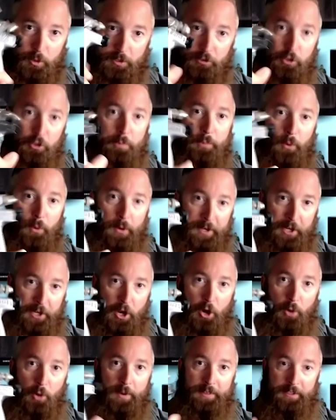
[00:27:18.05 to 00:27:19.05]
a
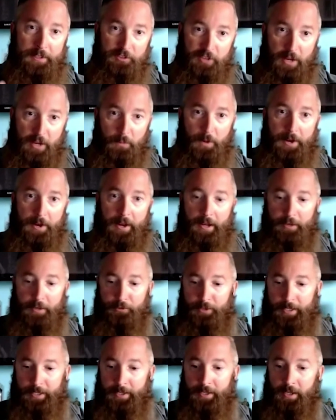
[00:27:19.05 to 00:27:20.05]
2.0 in the Jet
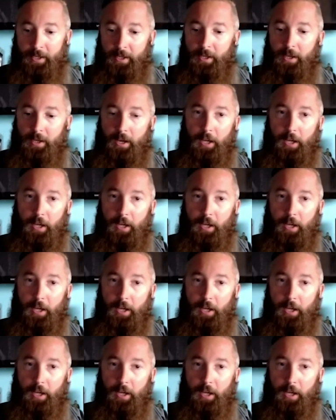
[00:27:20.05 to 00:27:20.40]
100,